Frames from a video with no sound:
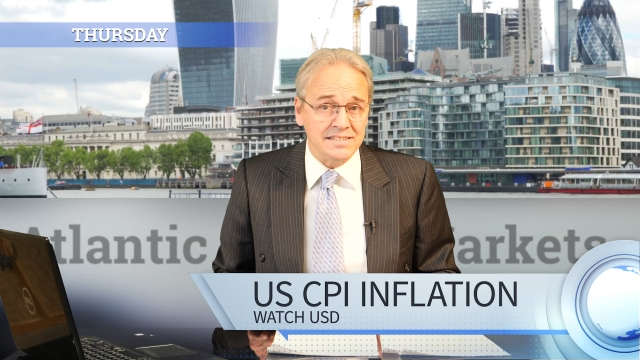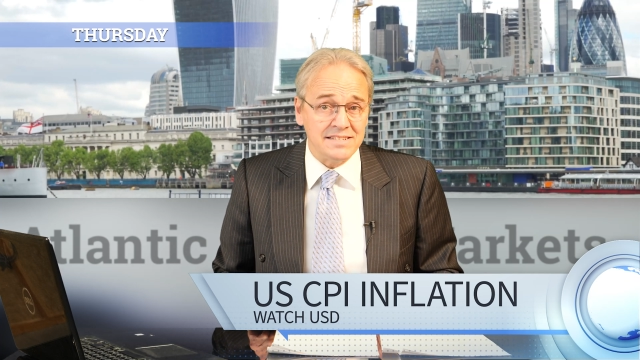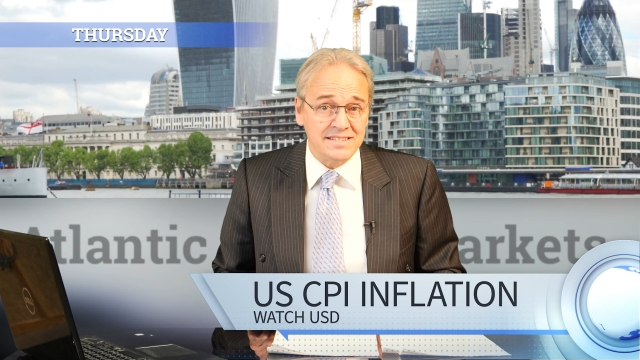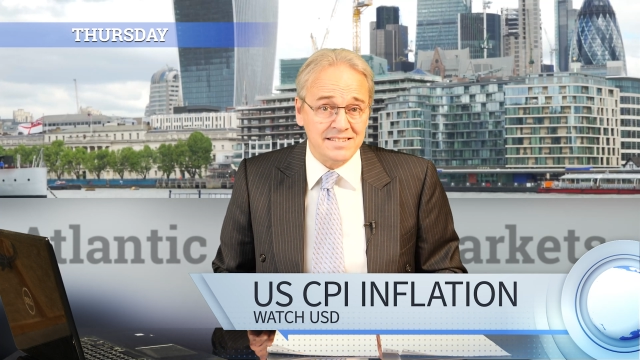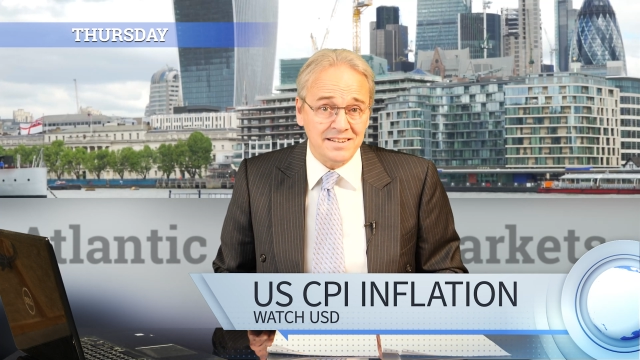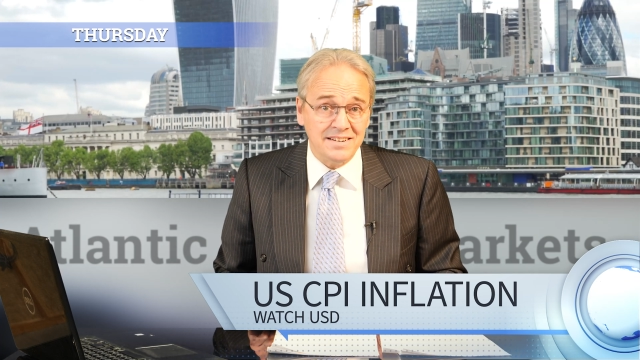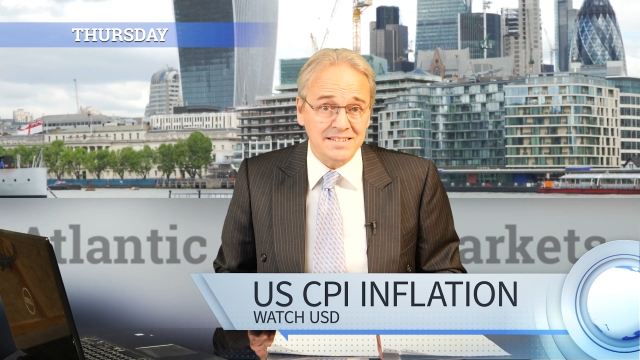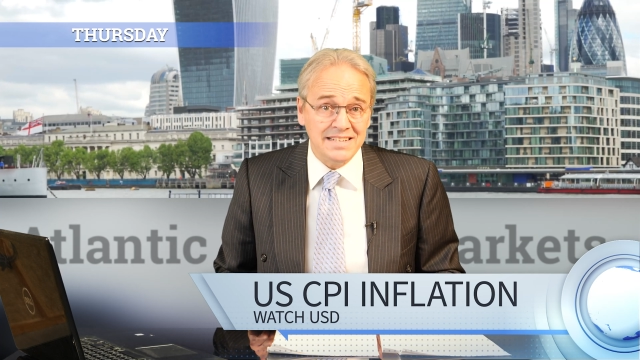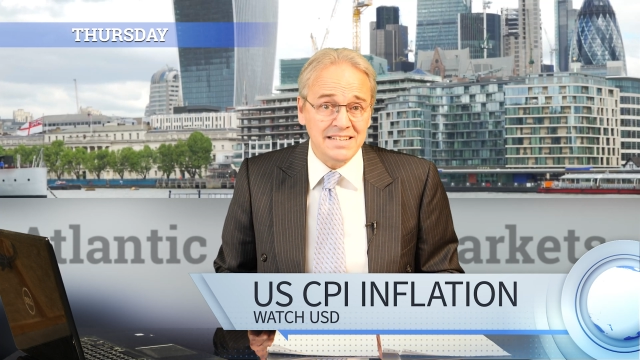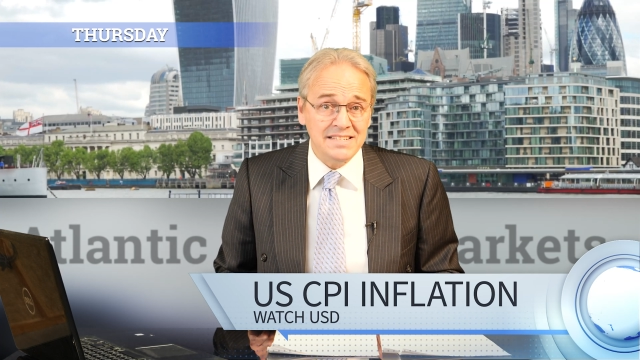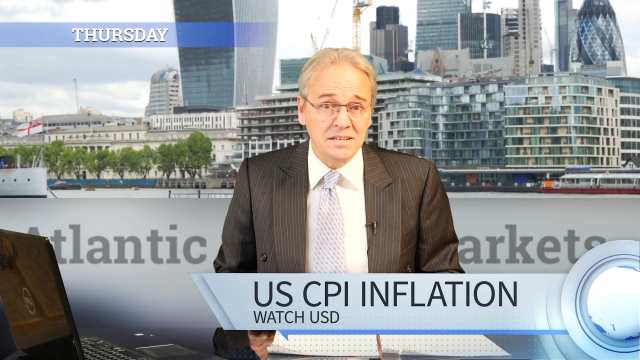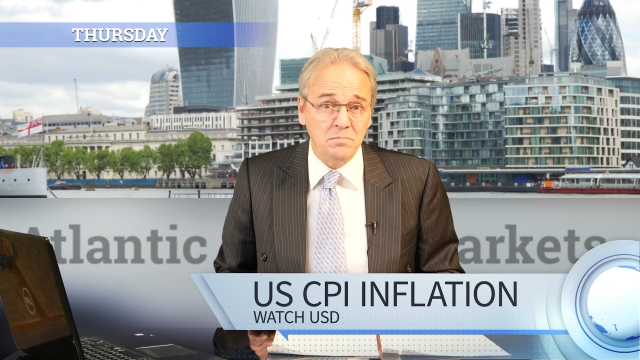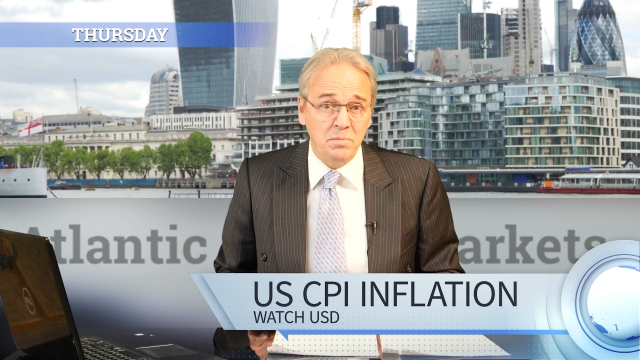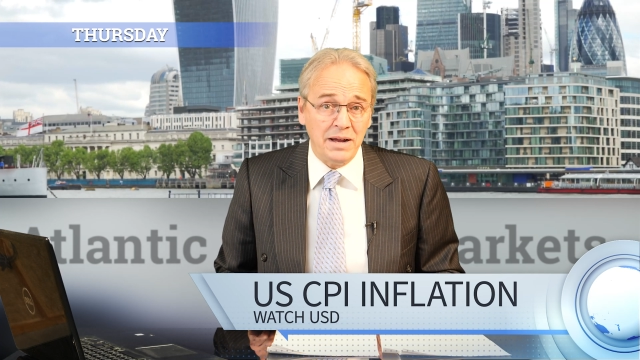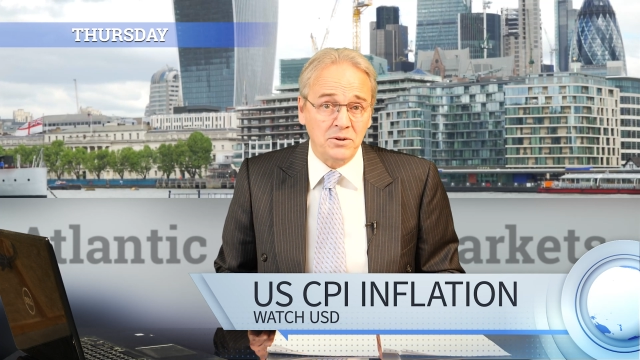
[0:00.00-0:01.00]
to start
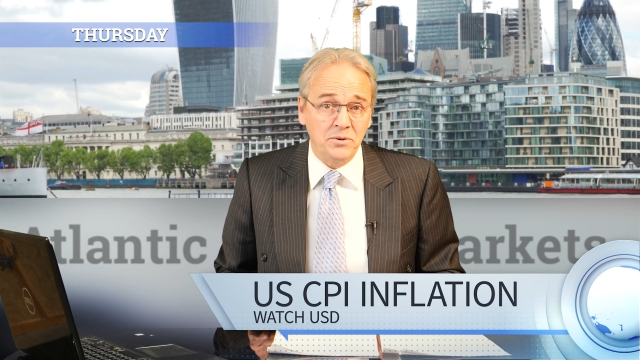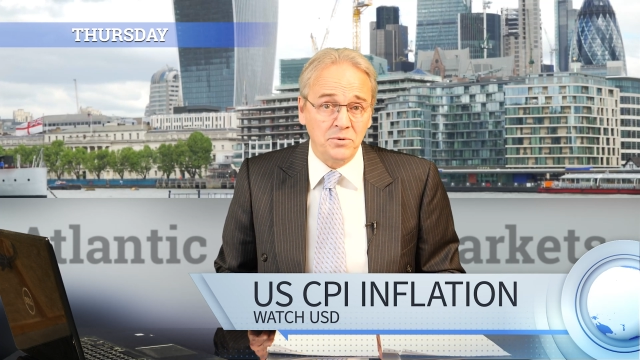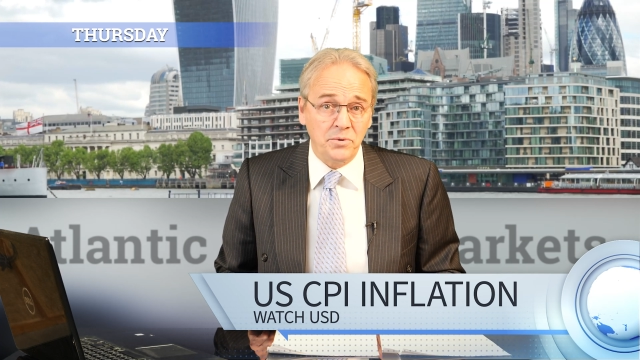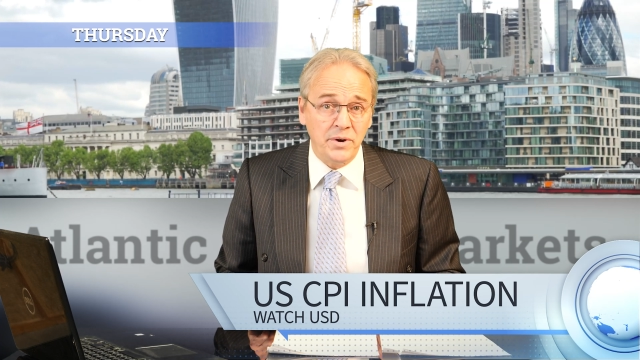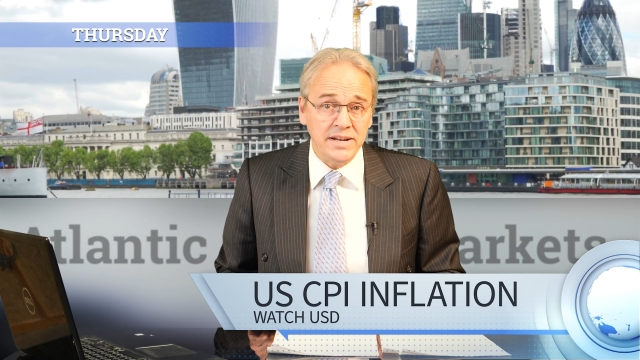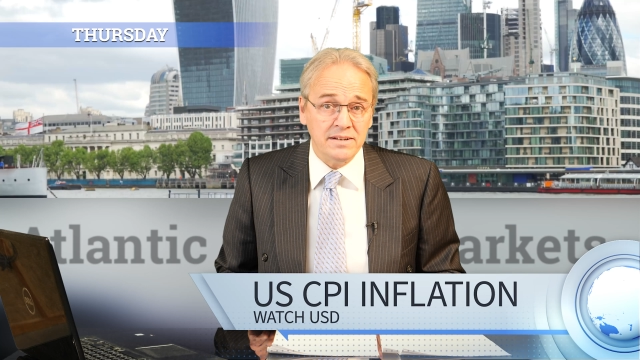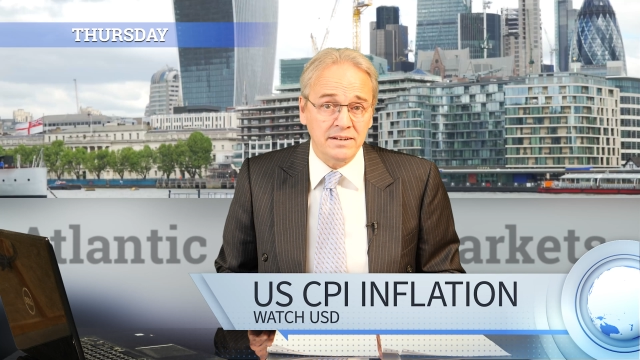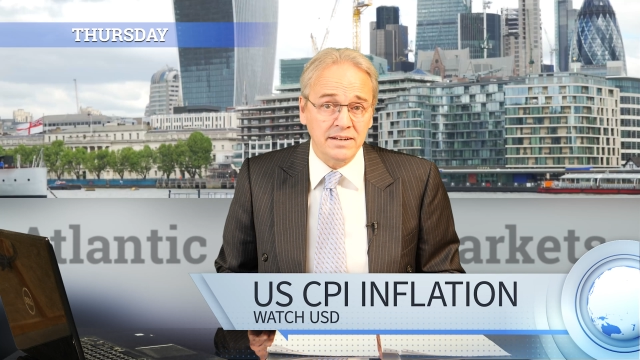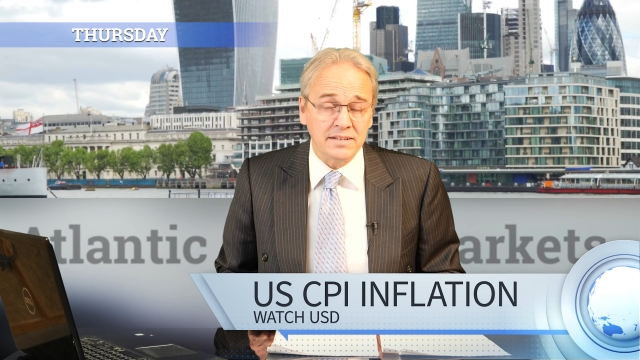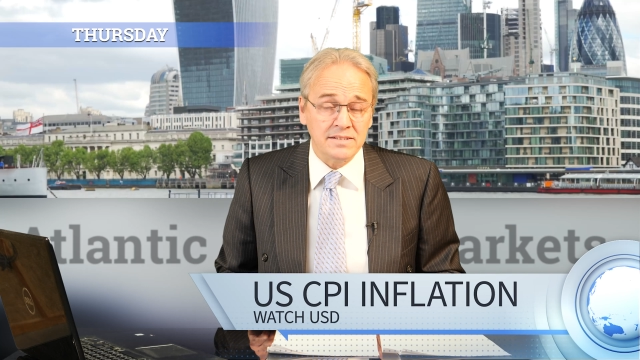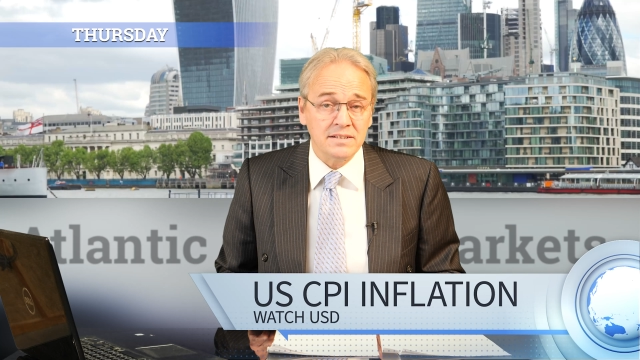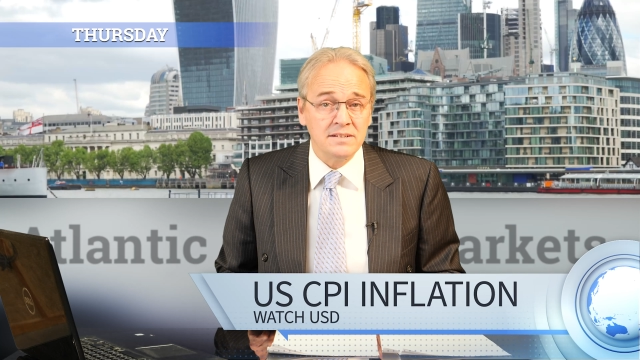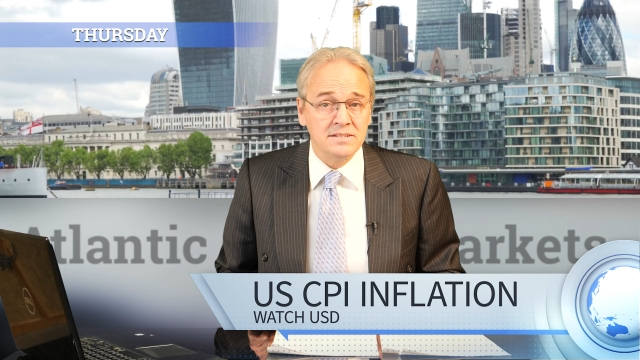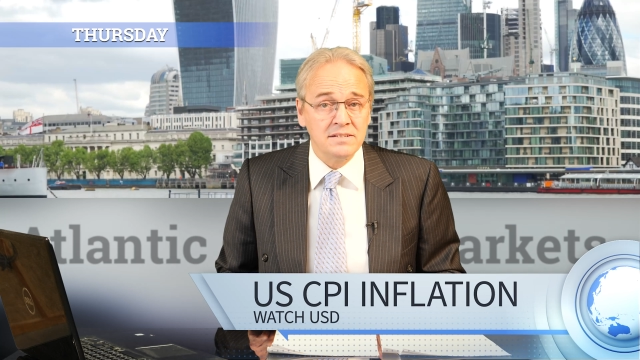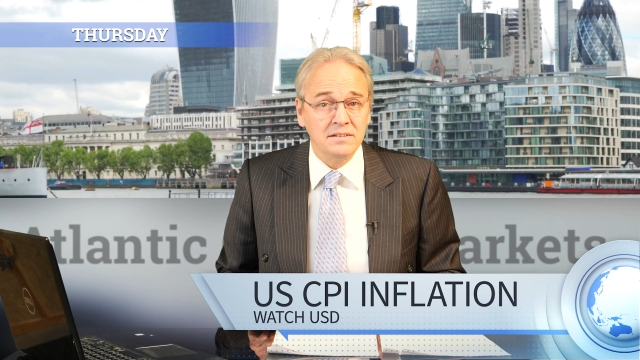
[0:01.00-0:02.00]
easing back on rate
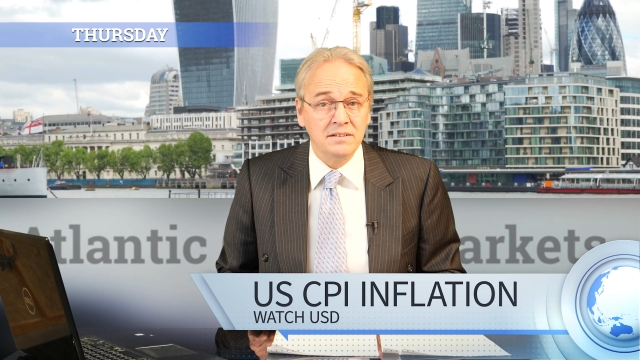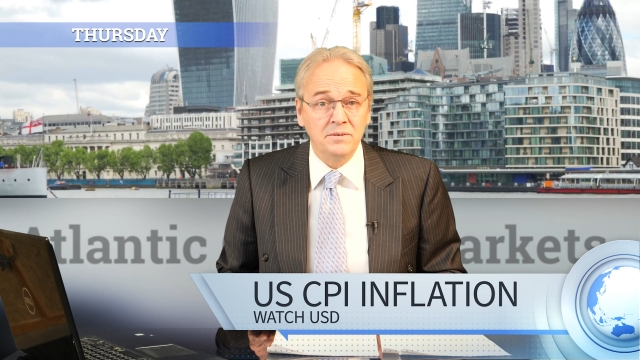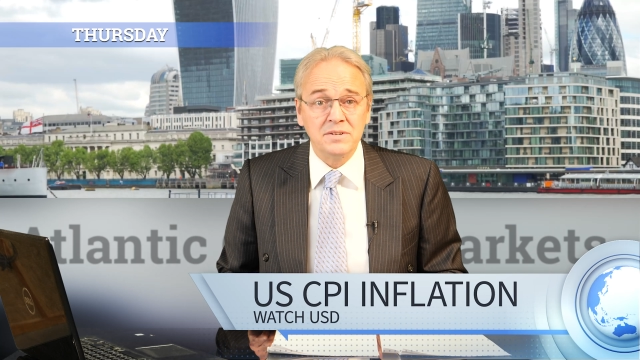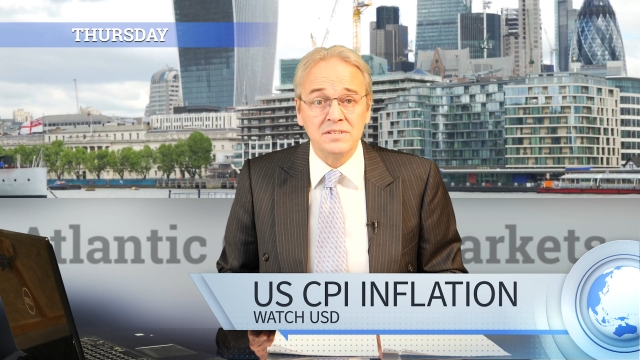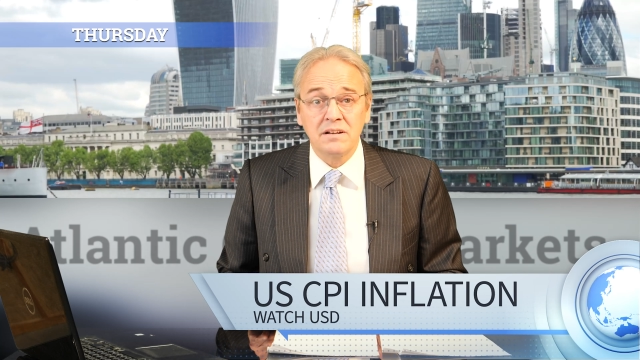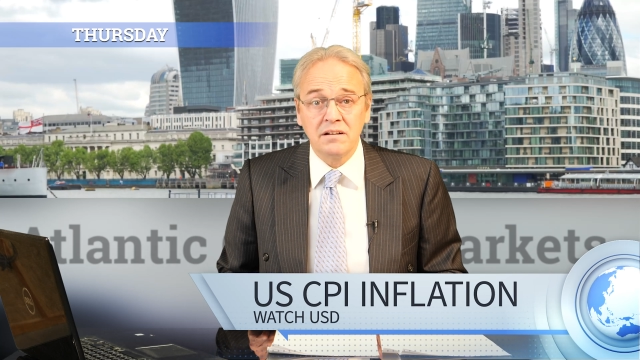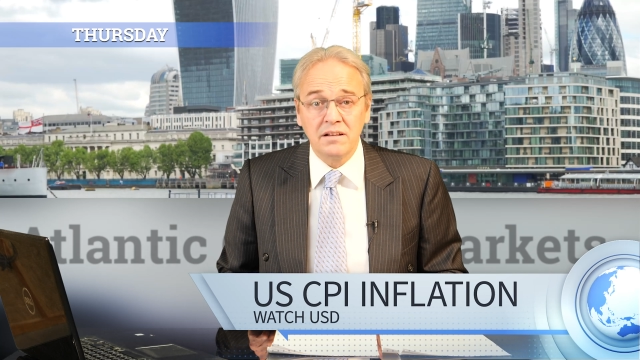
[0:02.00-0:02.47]
hikes until there is